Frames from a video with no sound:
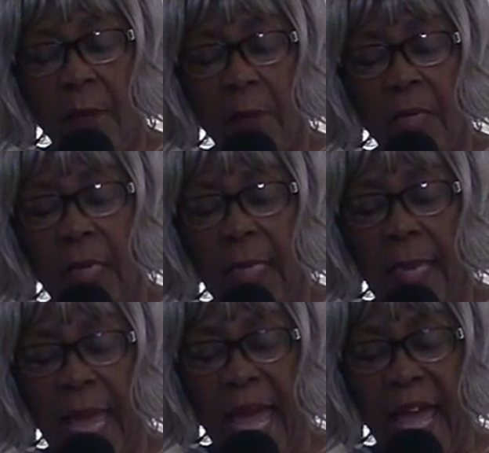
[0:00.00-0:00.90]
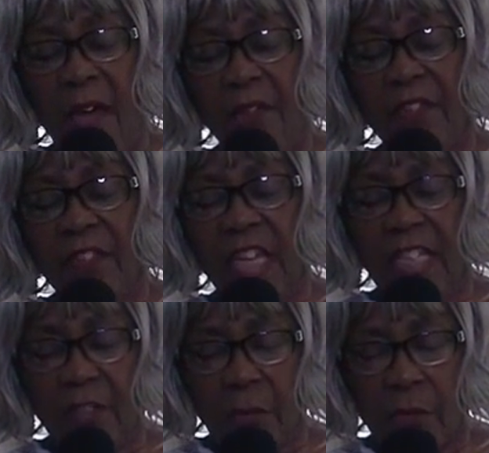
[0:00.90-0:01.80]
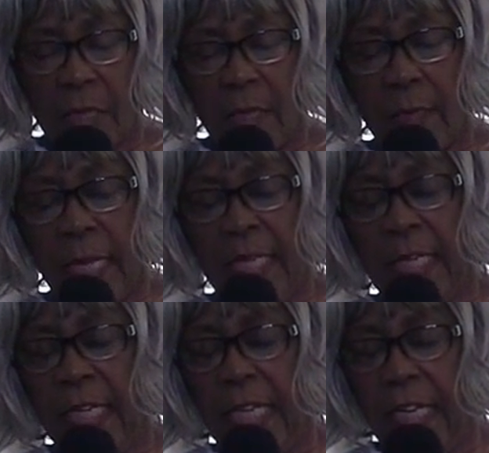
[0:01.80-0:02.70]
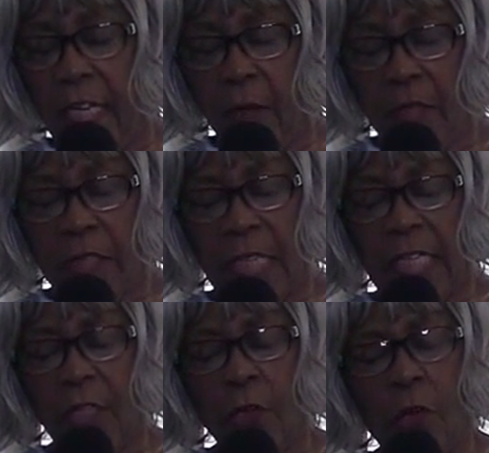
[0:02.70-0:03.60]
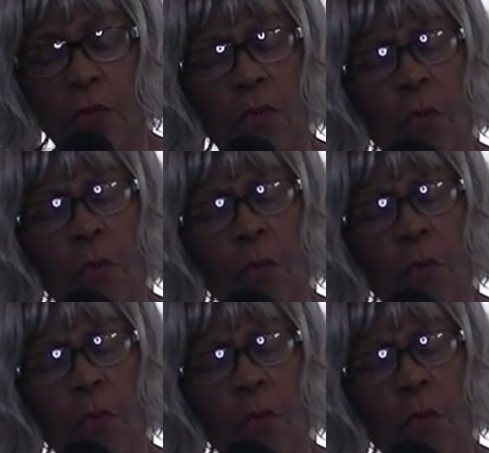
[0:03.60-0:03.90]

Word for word: but a loud thundering and irritating noise.